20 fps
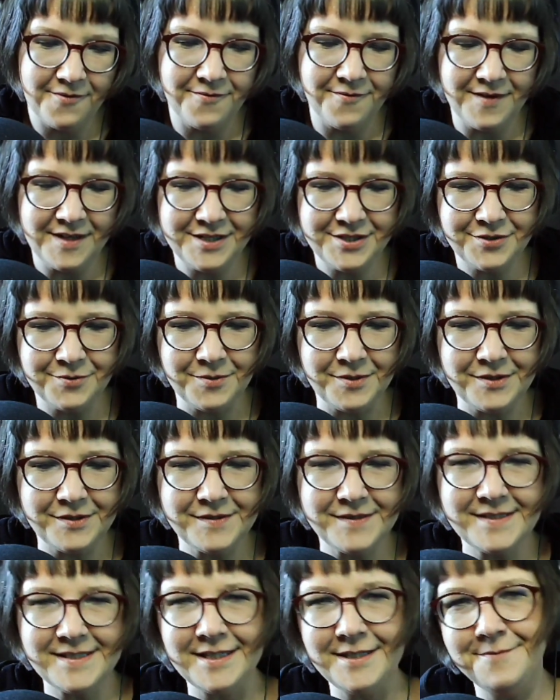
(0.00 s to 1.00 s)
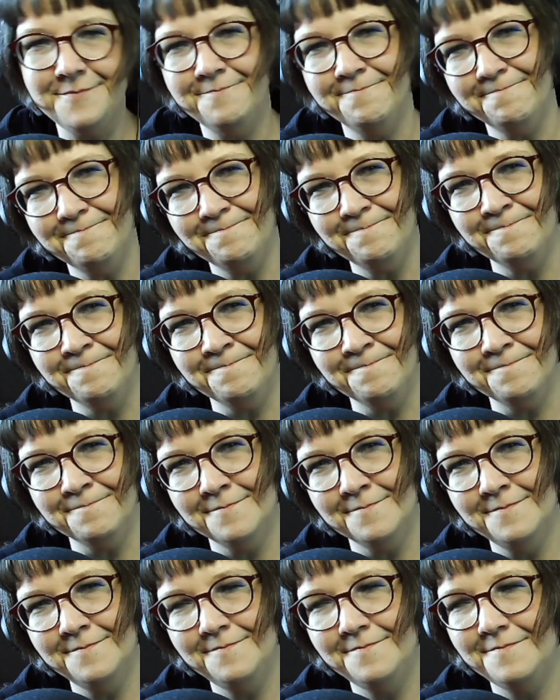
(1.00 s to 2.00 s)
Visuals,
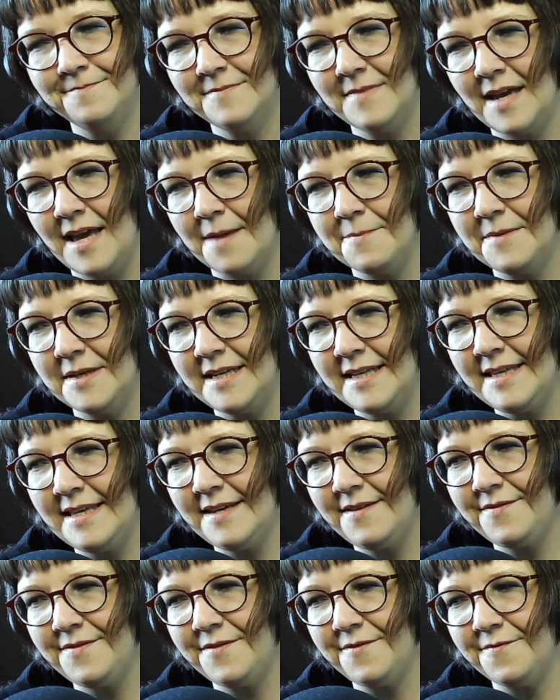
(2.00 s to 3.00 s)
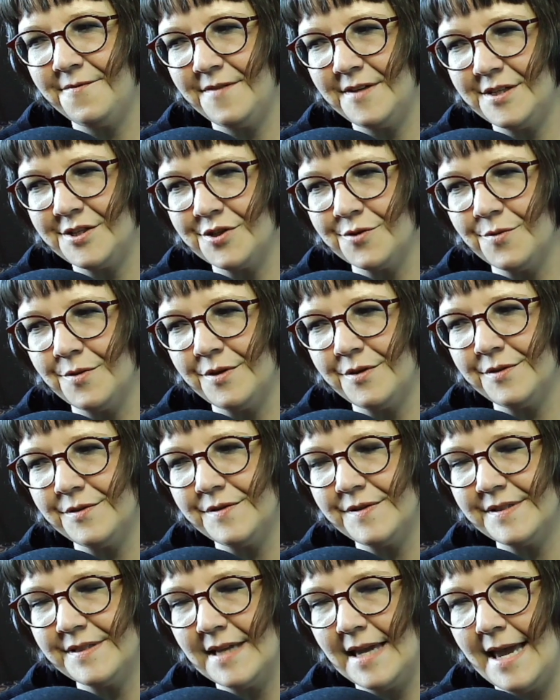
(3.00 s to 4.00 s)
hmm. I'm going to give the
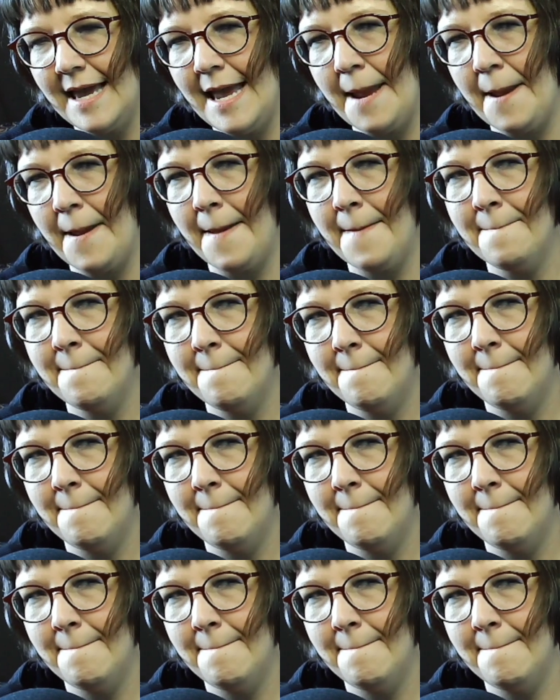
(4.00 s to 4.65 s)
visuals a